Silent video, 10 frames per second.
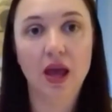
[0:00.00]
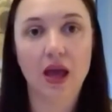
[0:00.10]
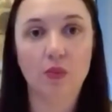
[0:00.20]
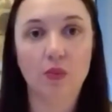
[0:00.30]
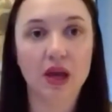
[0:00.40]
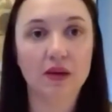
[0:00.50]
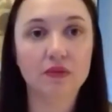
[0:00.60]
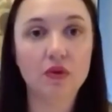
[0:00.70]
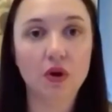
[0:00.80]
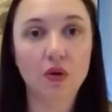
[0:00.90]
And we have
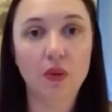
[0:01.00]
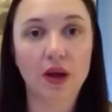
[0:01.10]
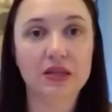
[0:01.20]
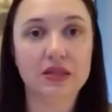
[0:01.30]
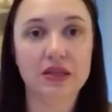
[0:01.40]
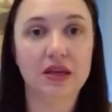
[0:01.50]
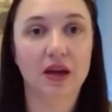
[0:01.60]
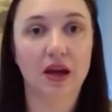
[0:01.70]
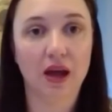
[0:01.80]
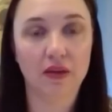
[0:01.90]
no
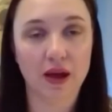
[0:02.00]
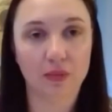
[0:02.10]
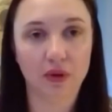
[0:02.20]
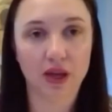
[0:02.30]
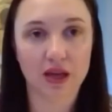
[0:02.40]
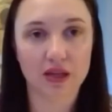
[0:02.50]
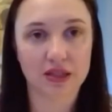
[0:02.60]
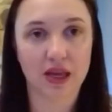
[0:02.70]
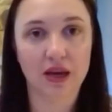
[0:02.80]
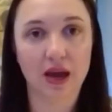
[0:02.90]
idea how that will
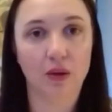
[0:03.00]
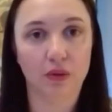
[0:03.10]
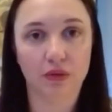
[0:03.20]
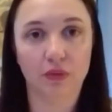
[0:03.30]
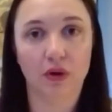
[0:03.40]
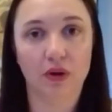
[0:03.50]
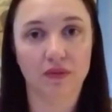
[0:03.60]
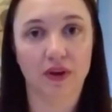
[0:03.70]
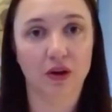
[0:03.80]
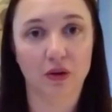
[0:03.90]
cascade out through our
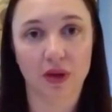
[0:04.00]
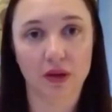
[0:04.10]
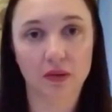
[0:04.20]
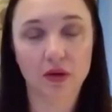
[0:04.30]
environment.